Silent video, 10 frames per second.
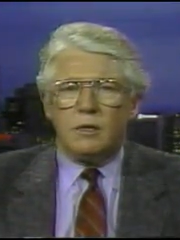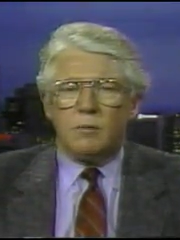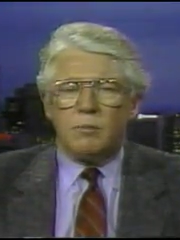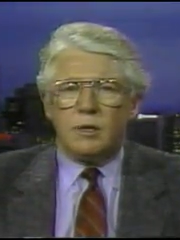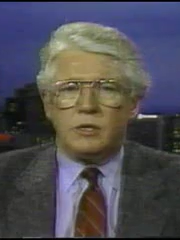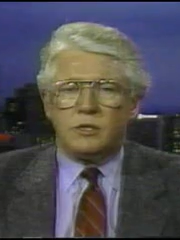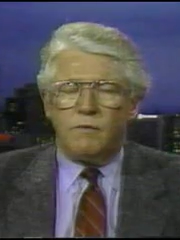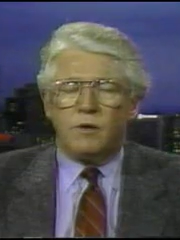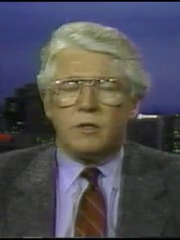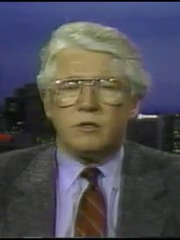but it's
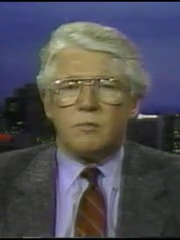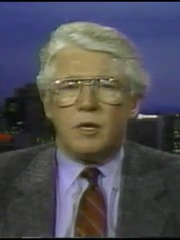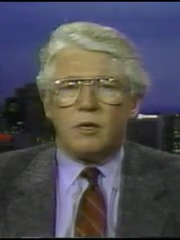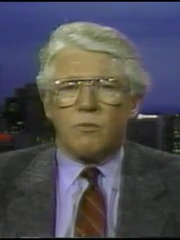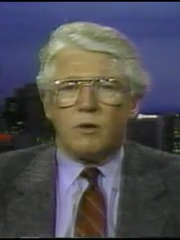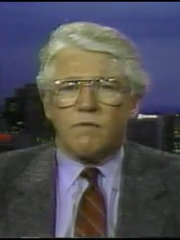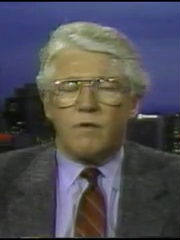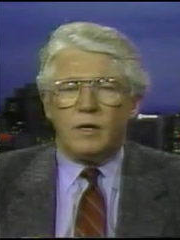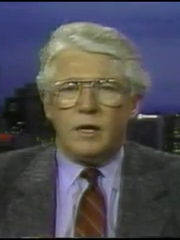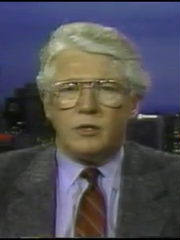difficult to make it work
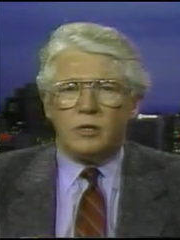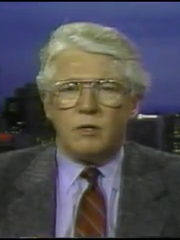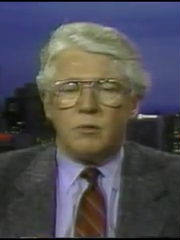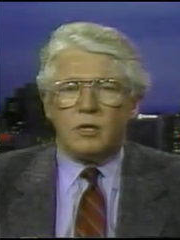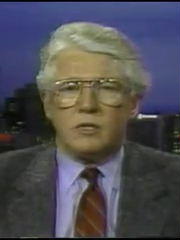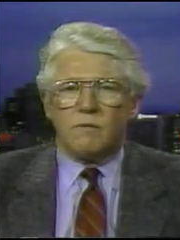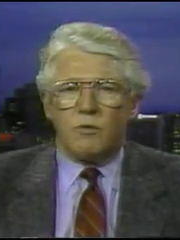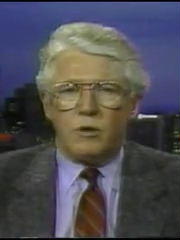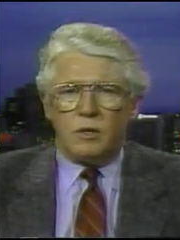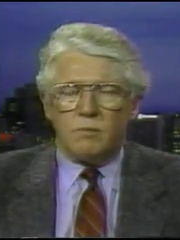financially because of only